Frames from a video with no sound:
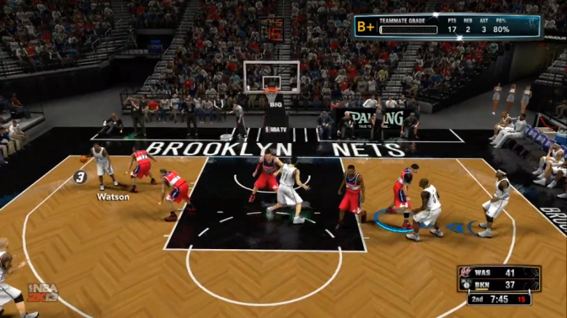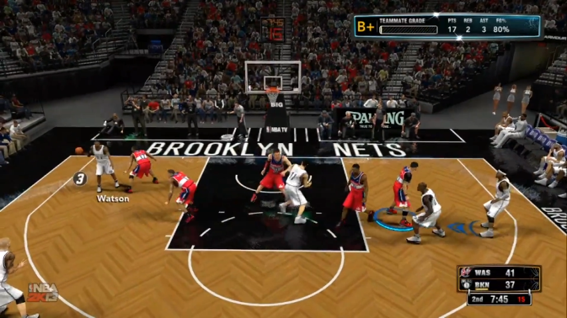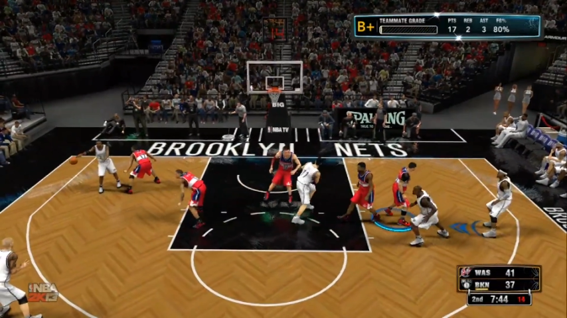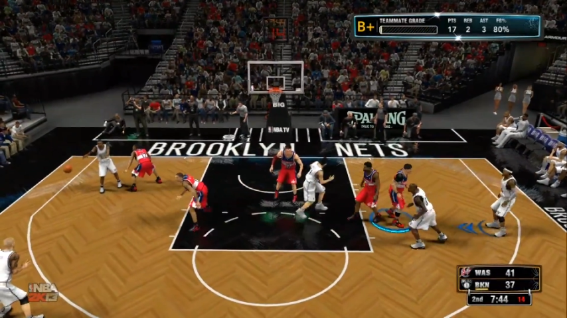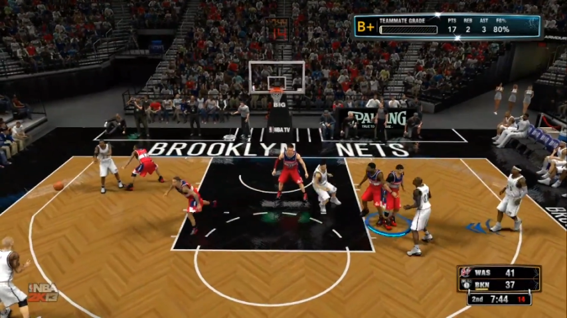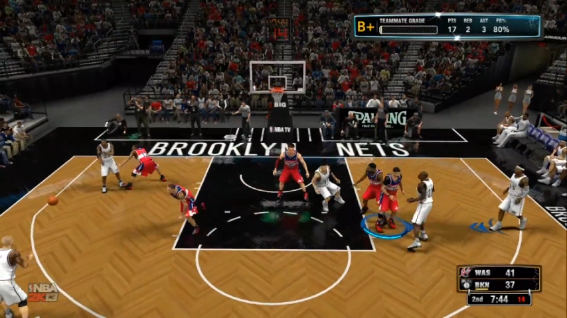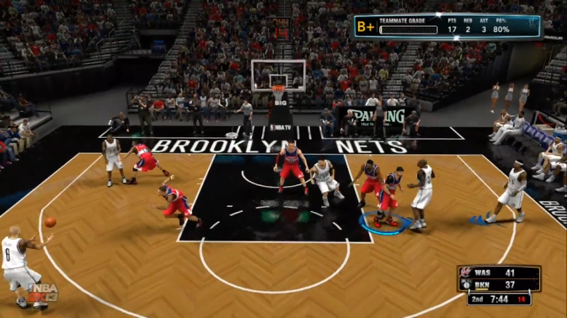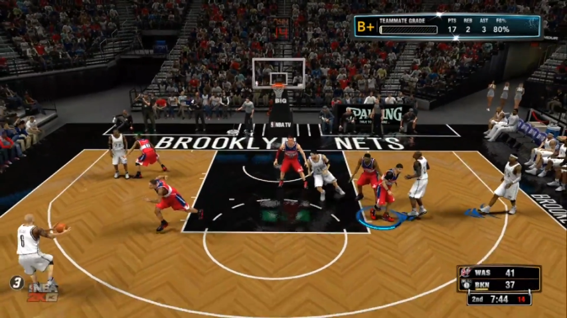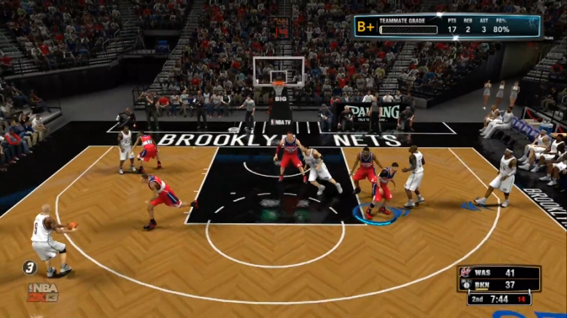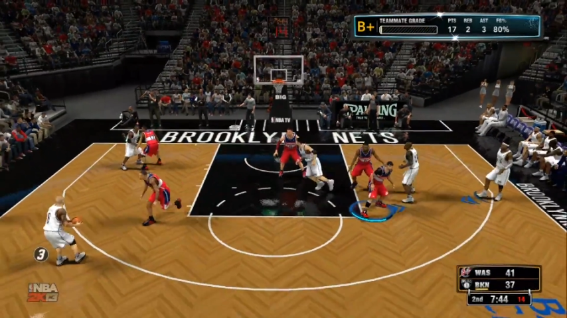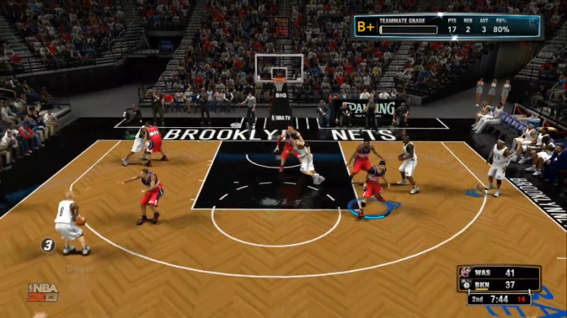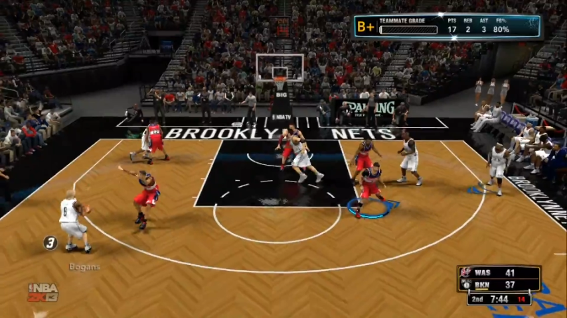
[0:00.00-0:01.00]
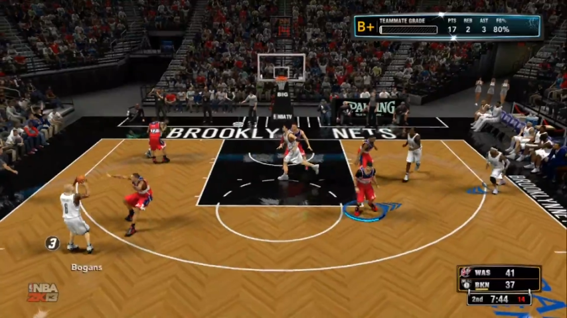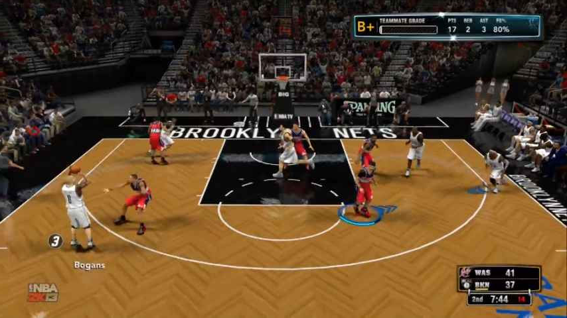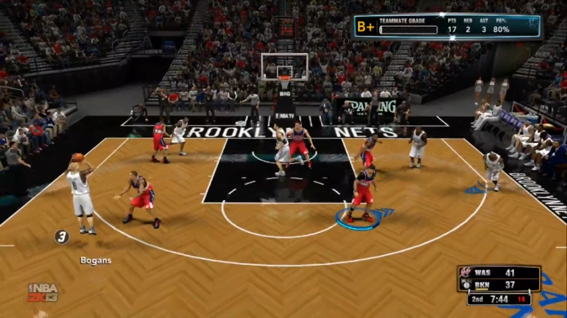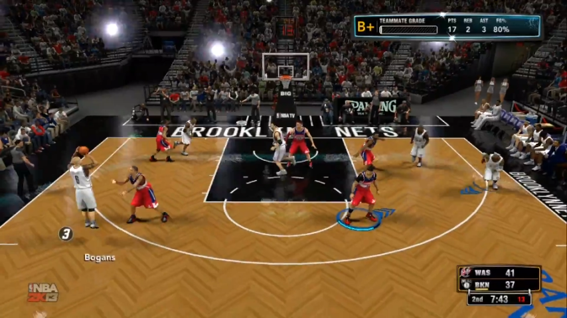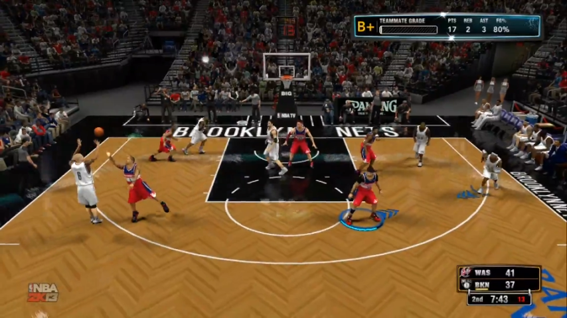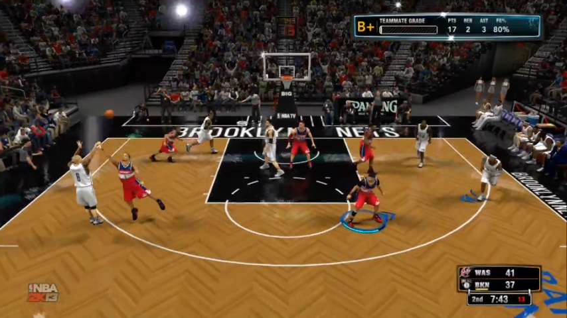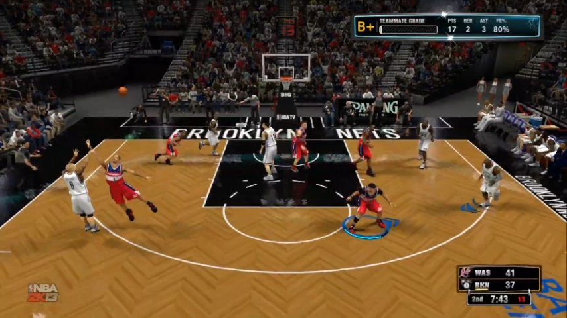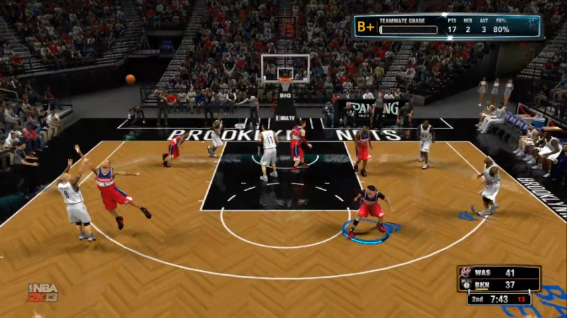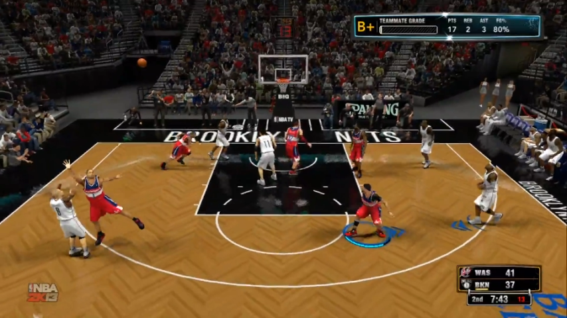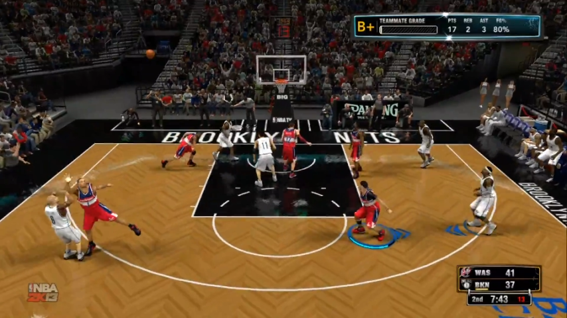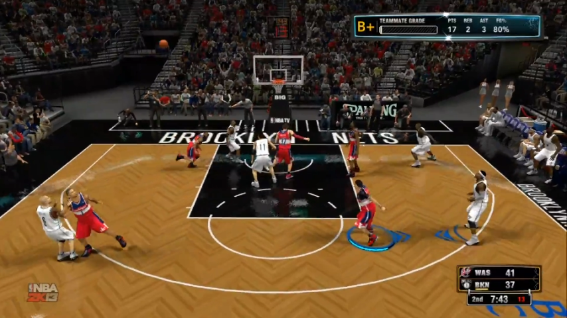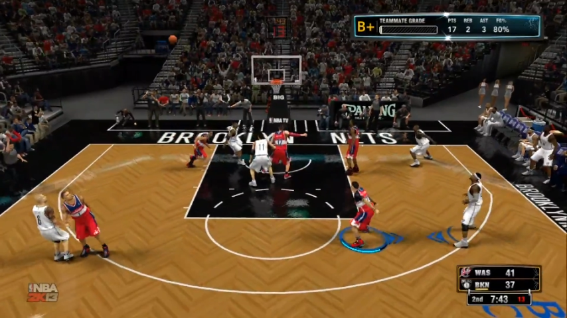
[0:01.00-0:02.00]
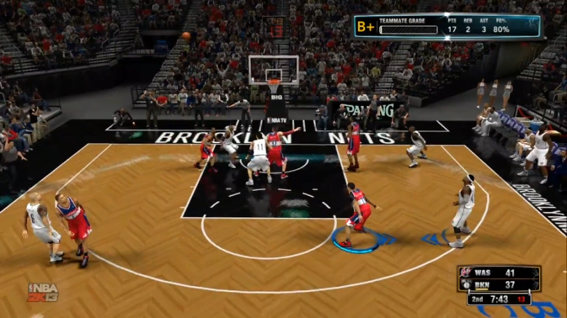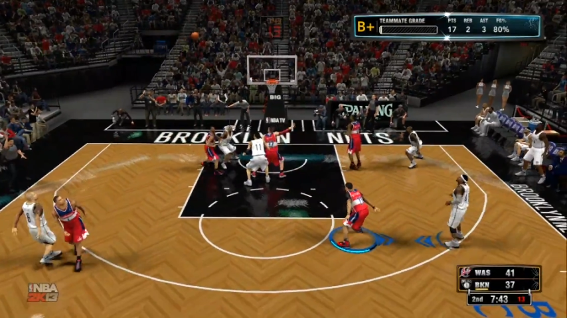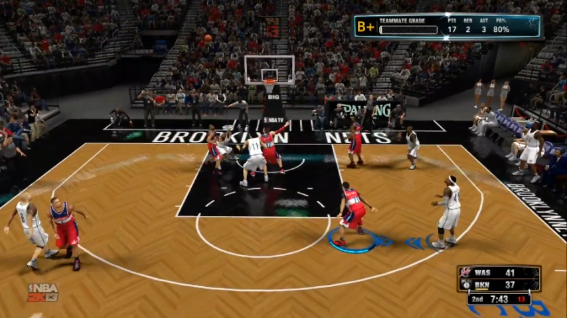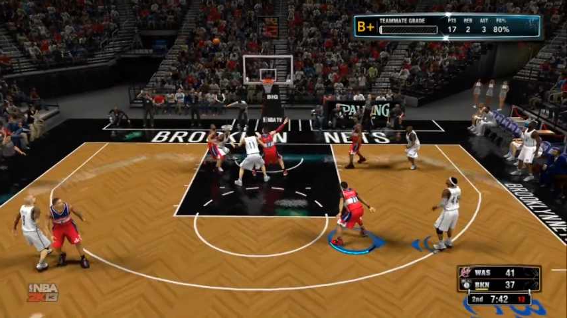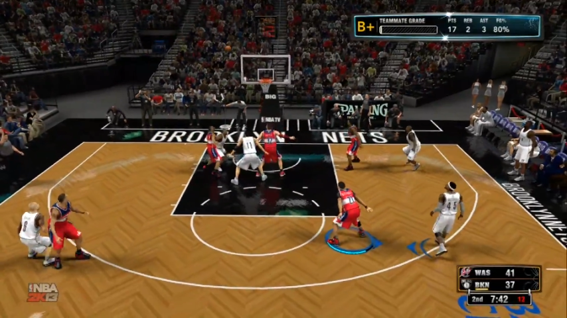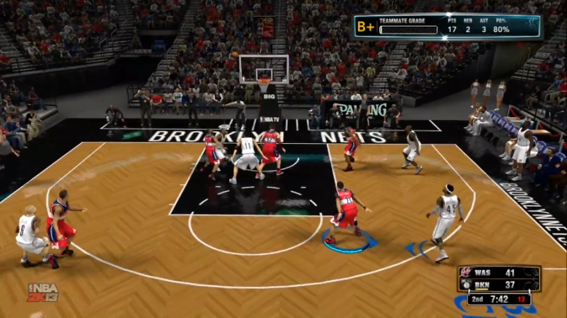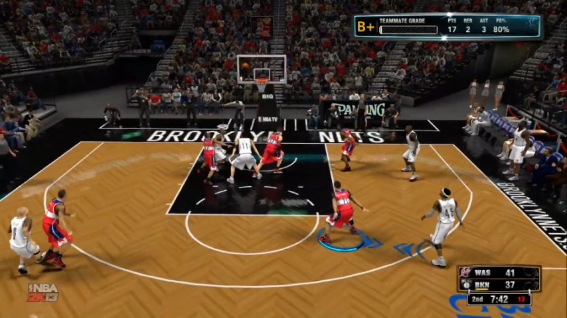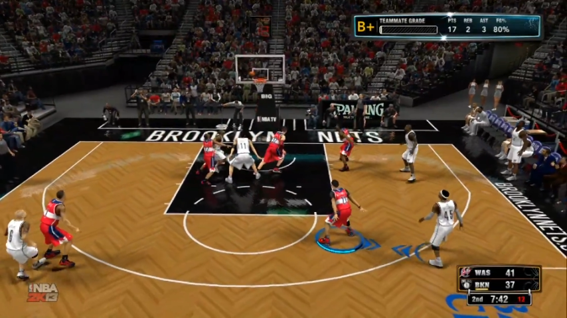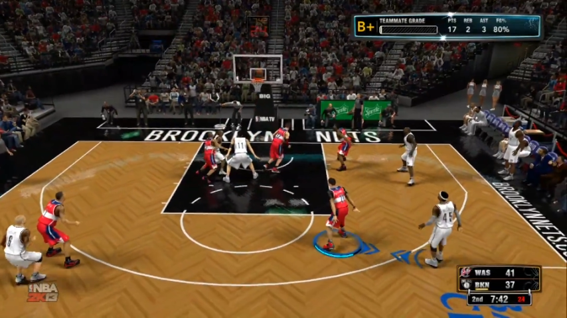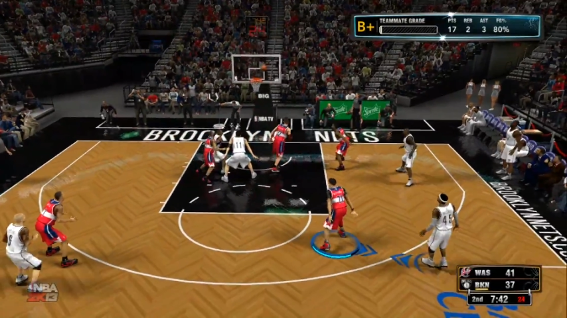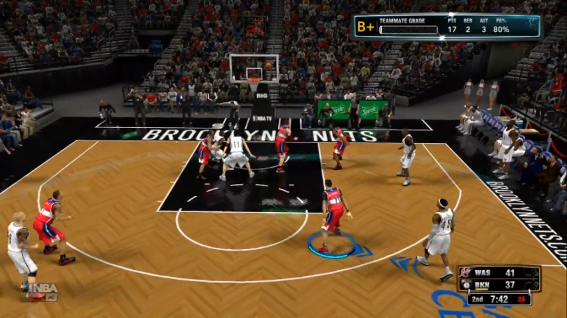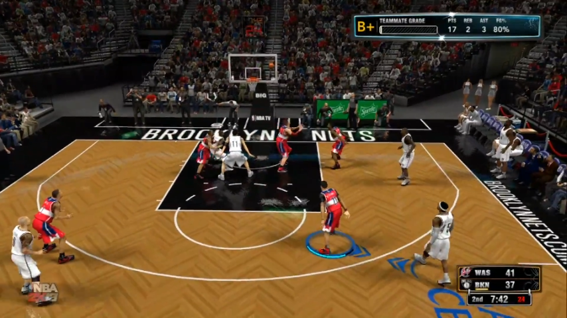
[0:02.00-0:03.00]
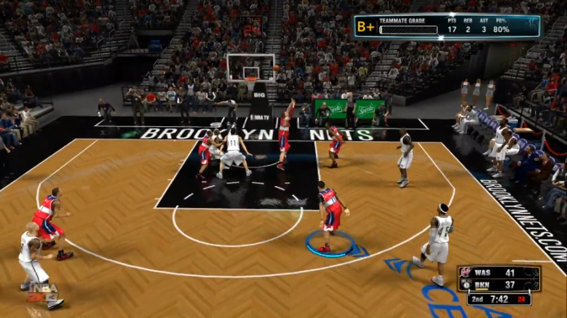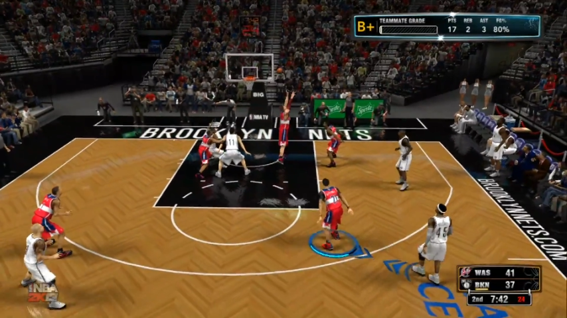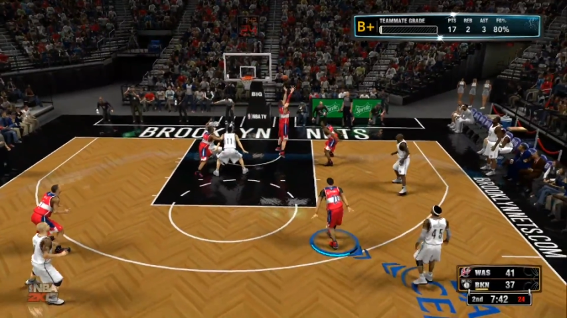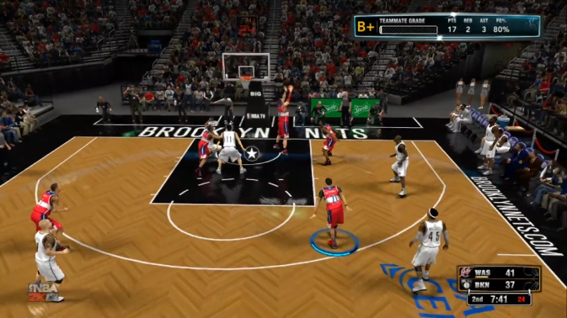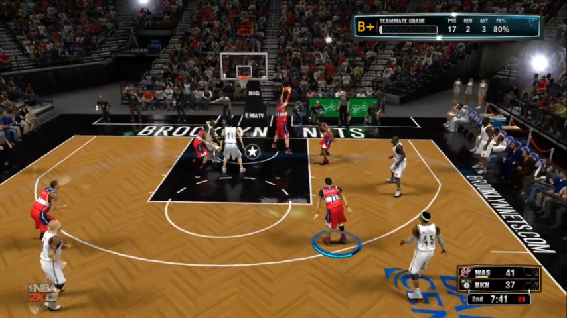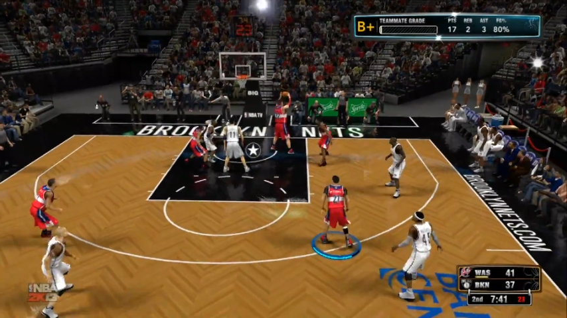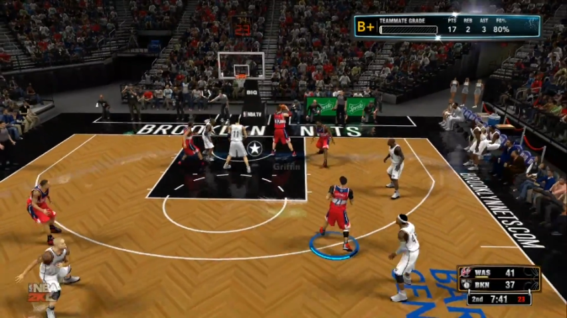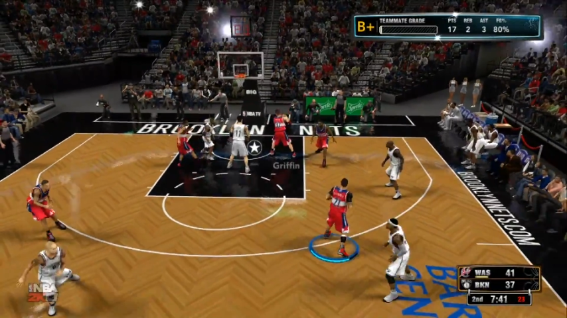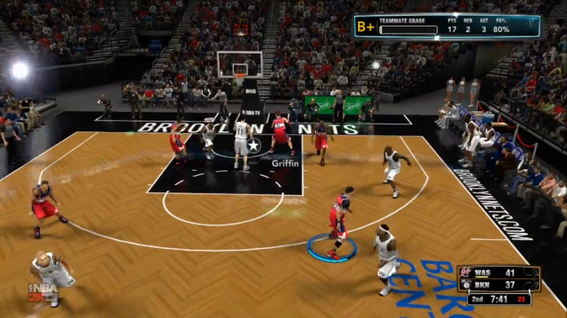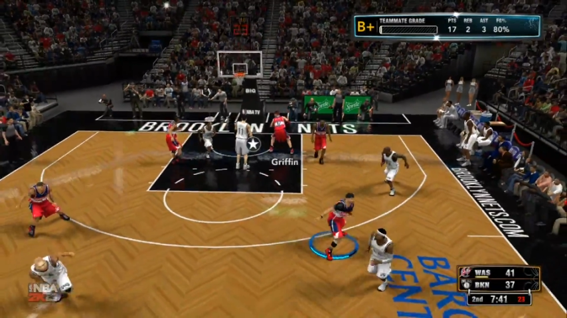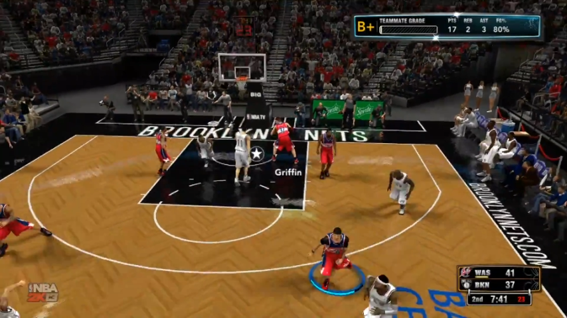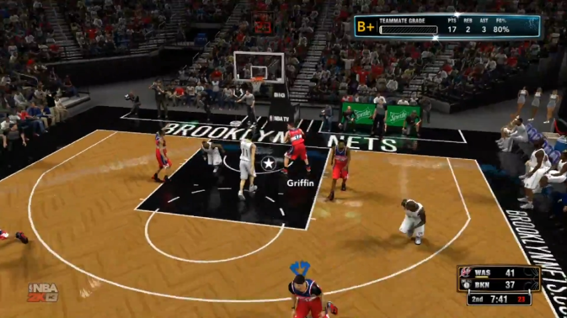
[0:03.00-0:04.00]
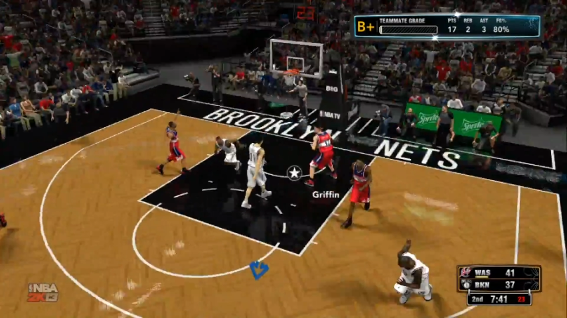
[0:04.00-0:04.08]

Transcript: [unreadable: no face in view]